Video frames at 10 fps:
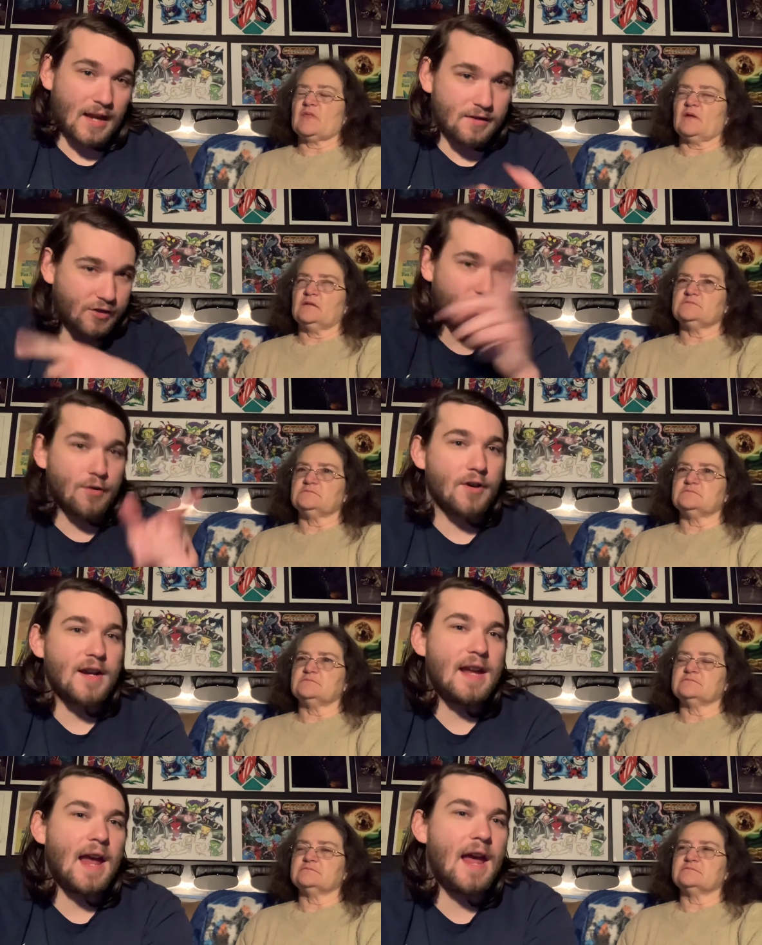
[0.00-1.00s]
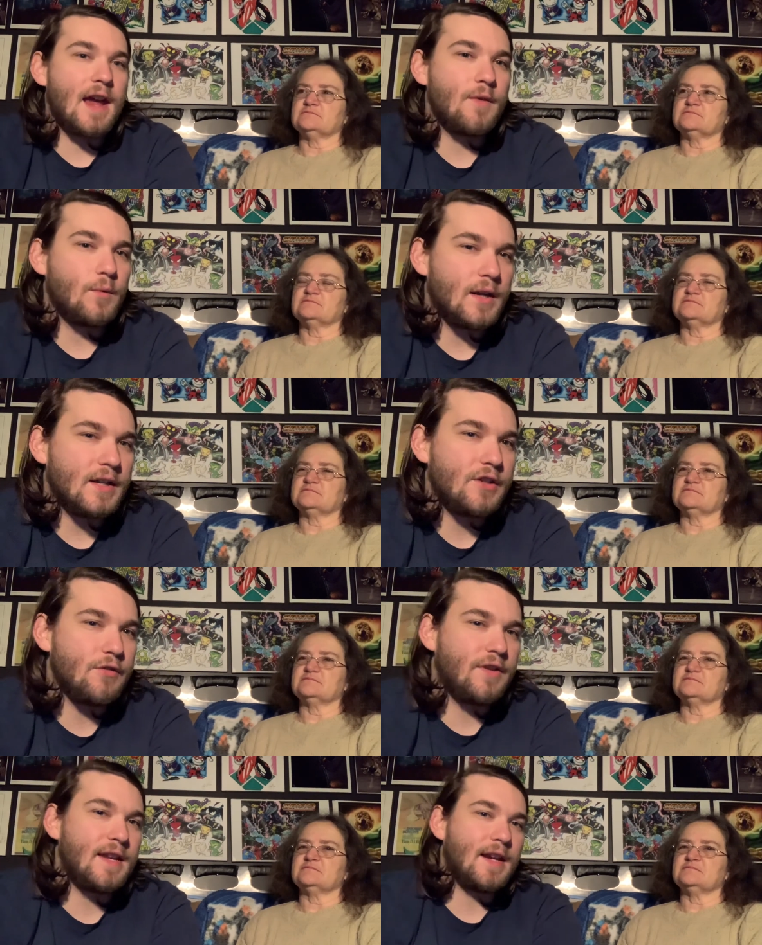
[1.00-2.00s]
Speaker 1: story, and what did you
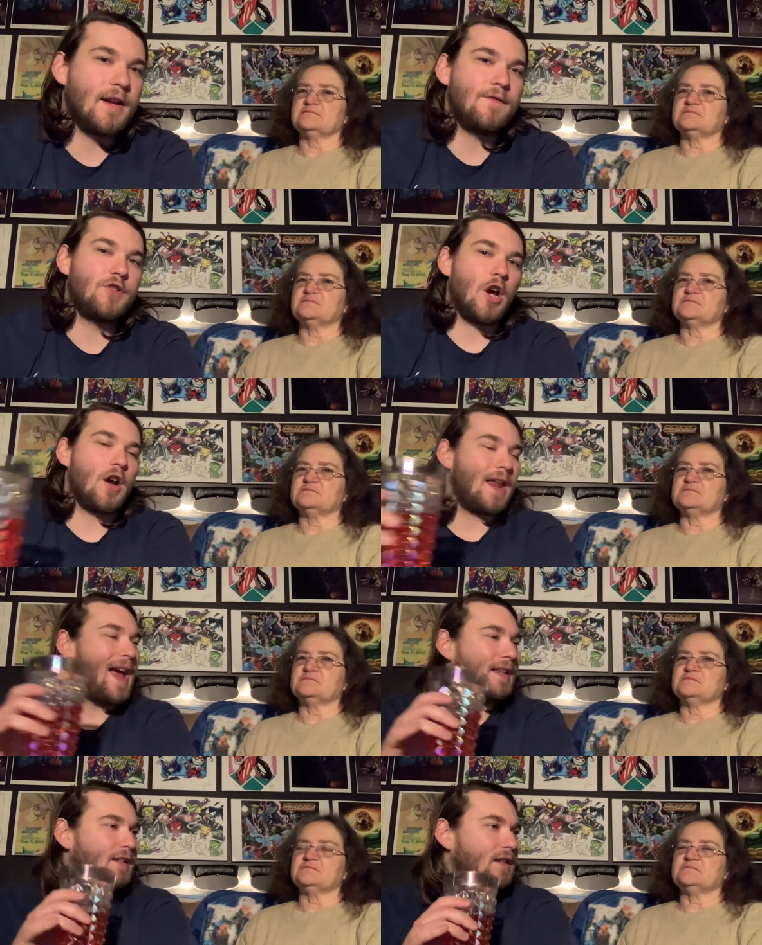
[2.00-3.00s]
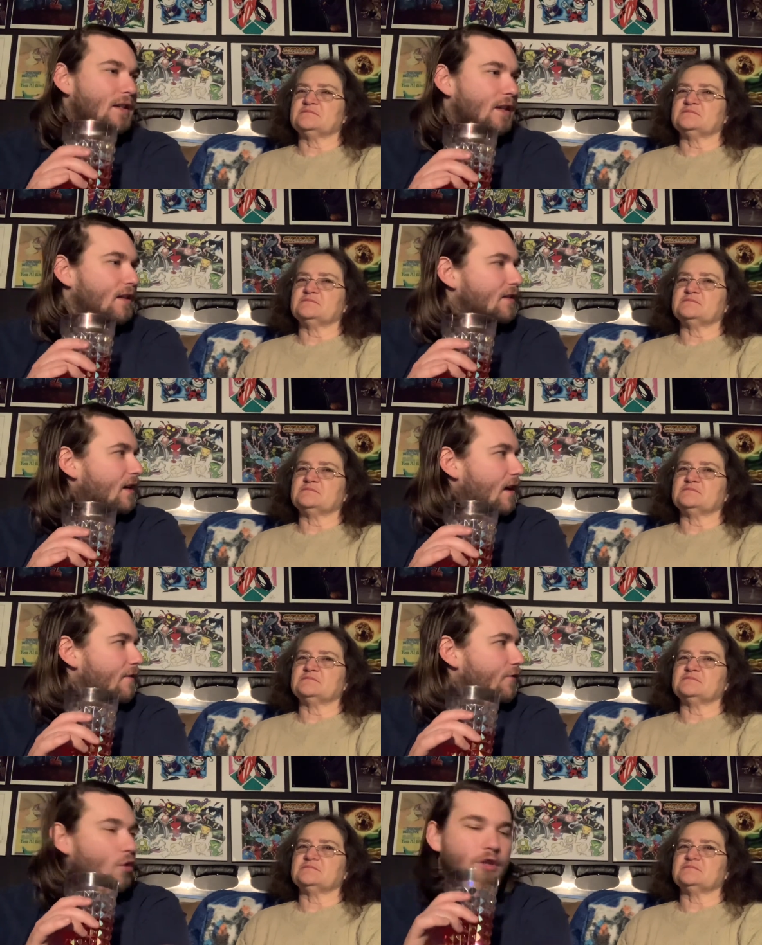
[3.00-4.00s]
think of John Astin instead of
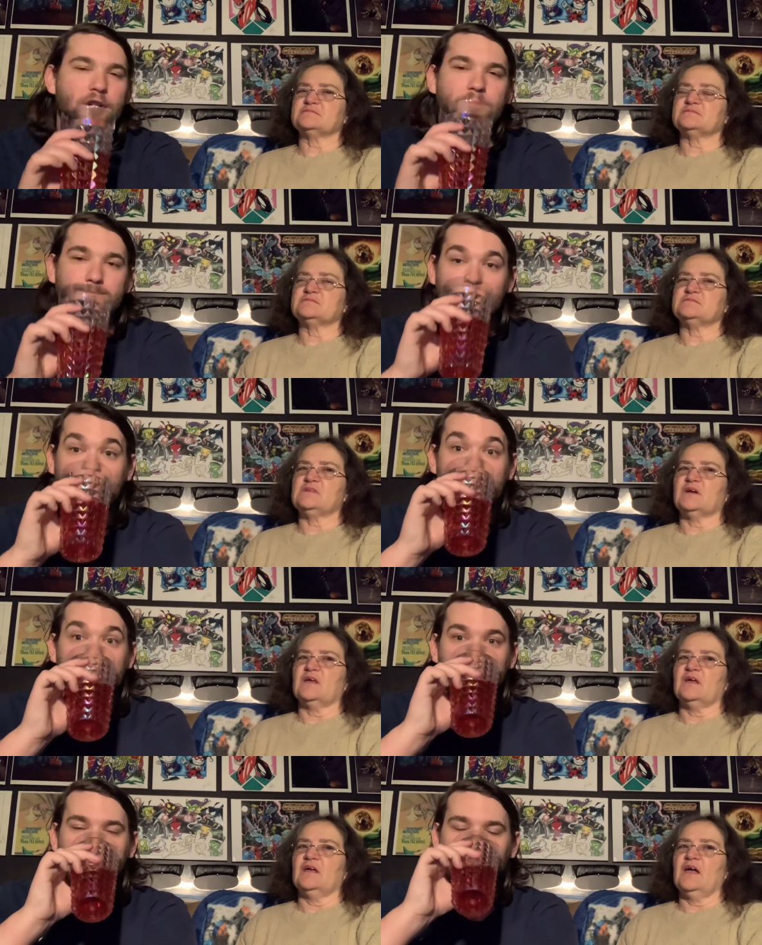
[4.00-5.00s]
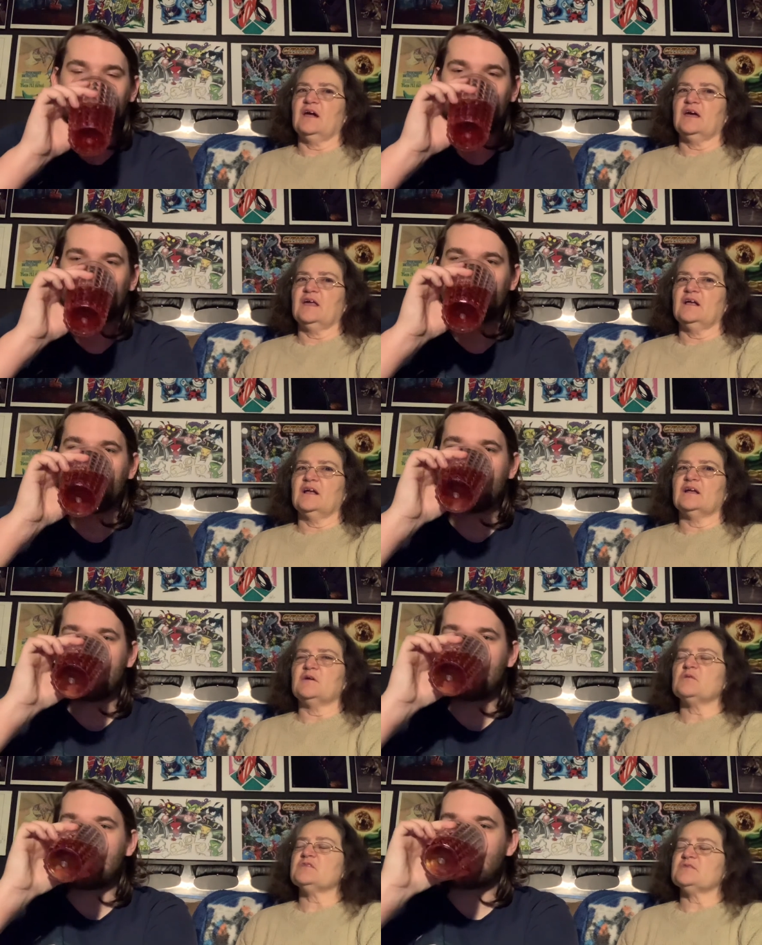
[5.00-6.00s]
Gorshin?
Speaker 2: It
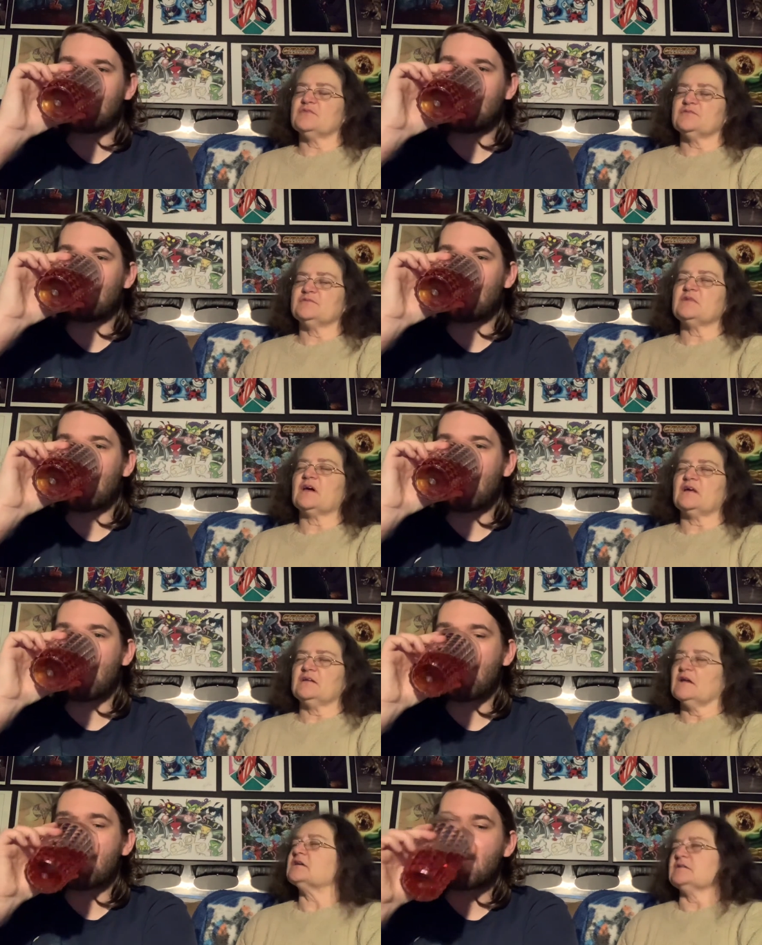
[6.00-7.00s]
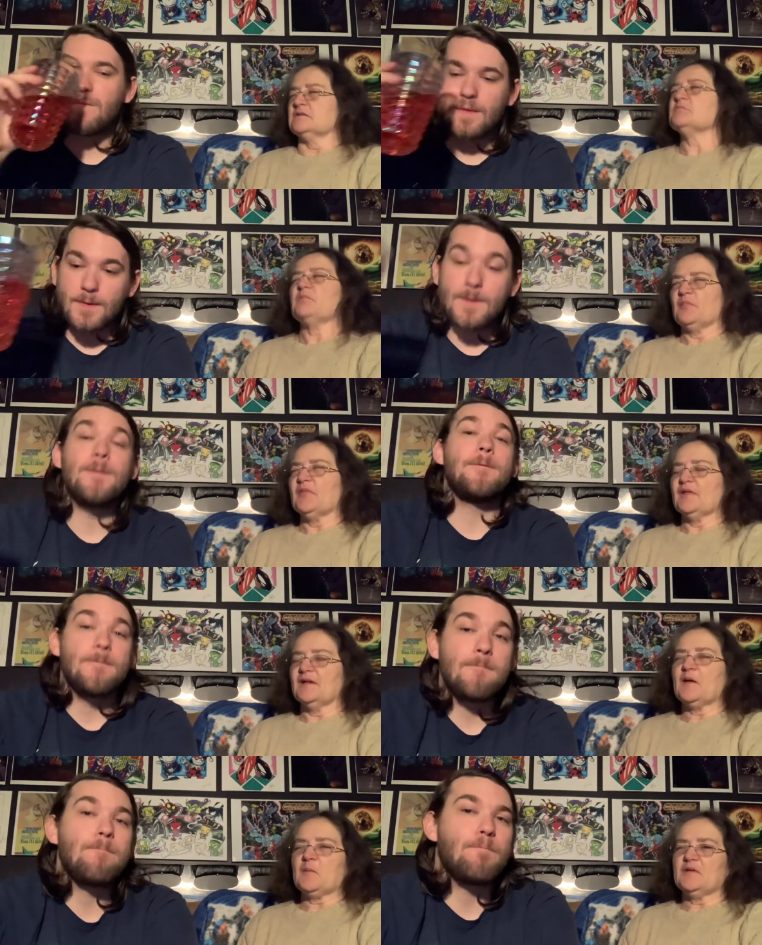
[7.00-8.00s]
was, I liked it. I
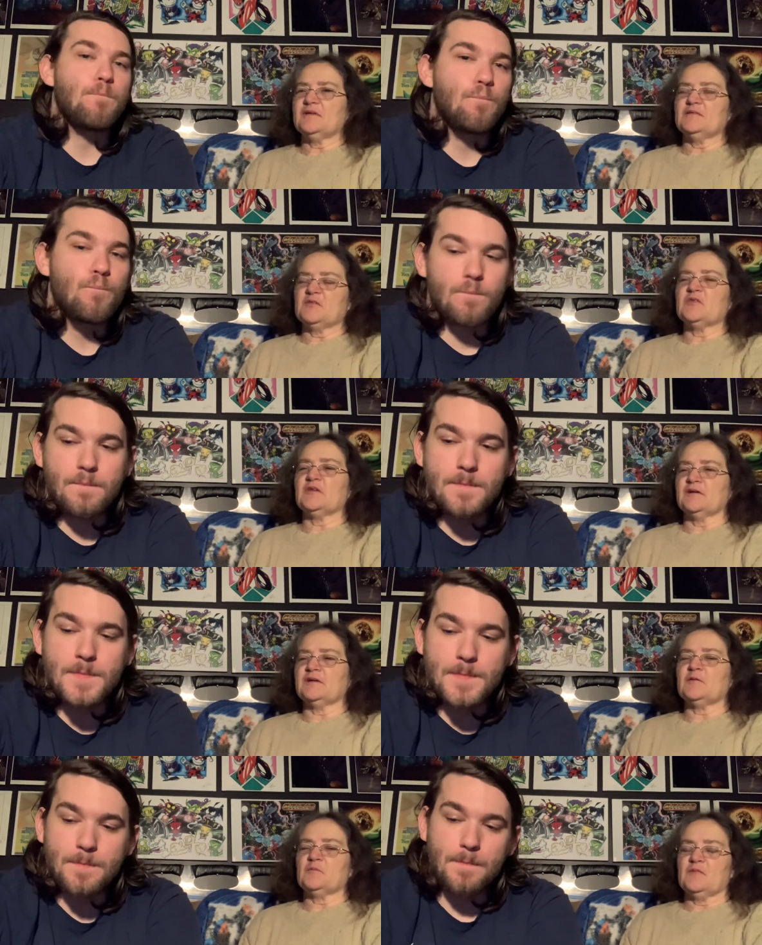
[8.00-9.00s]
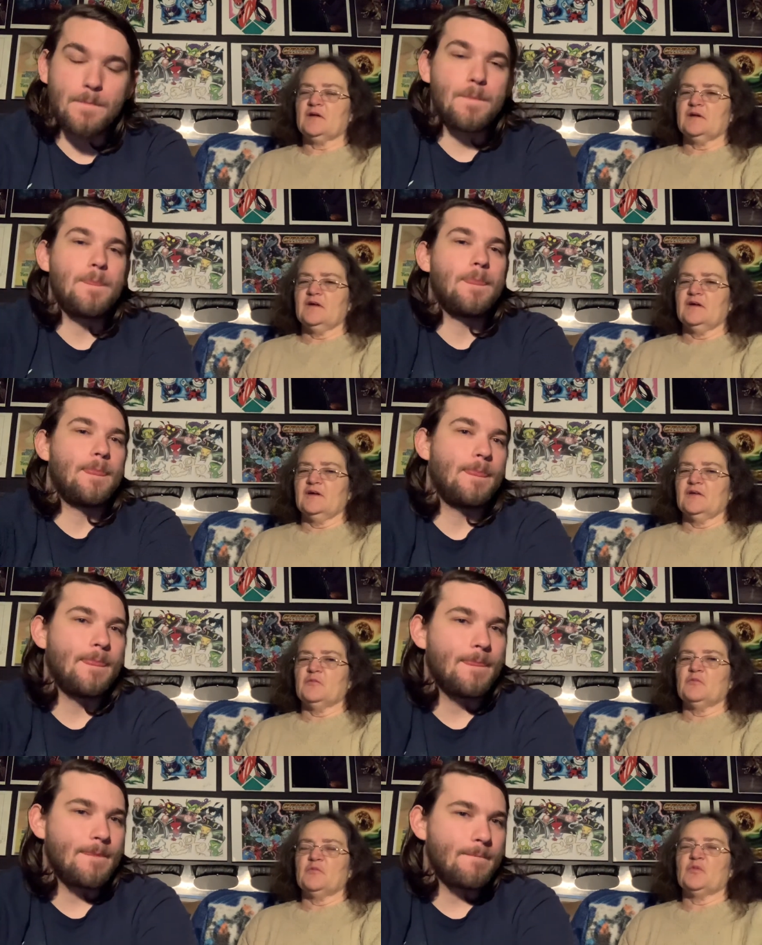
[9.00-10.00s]
mean, the
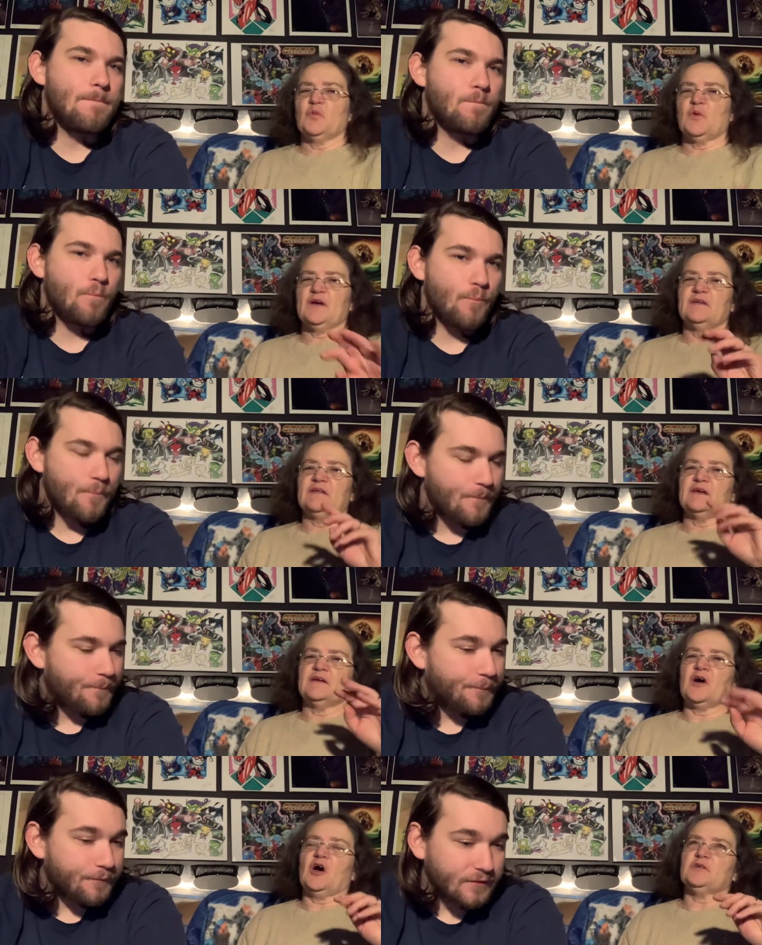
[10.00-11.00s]
the way they got